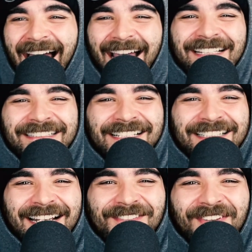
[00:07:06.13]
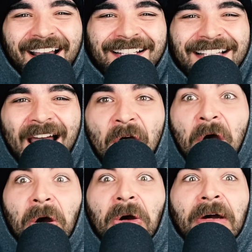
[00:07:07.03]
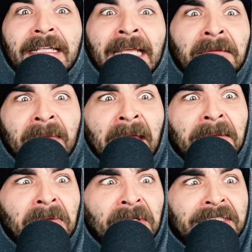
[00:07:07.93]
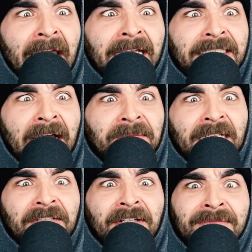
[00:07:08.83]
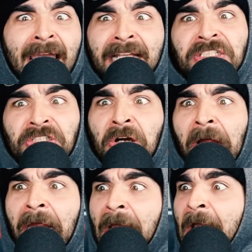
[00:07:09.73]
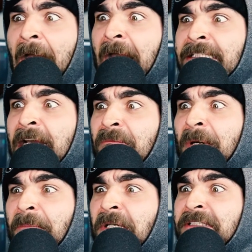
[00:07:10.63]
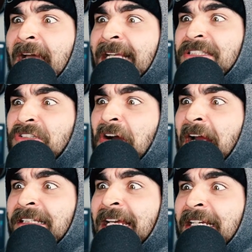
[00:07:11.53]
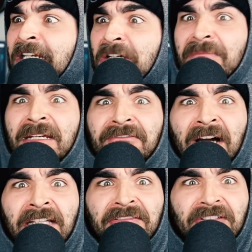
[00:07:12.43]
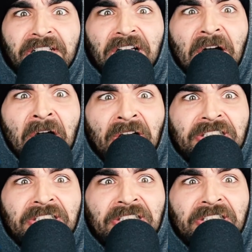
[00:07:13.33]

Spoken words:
It's just like a fucking, ooh, and then maybe we'll take something from that store and then we'll put that store and then it'll be fun for the whole